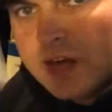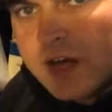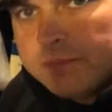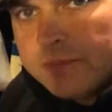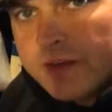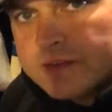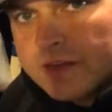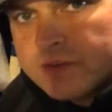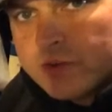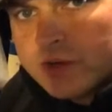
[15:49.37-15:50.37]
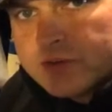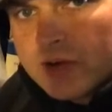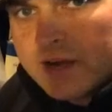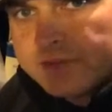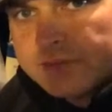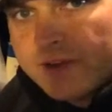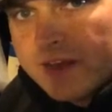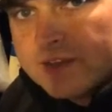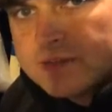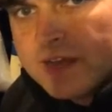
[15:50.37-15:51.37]
stop. It's a truck driver
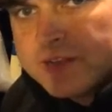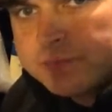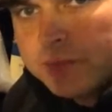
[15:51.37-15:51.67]
fan. Those guys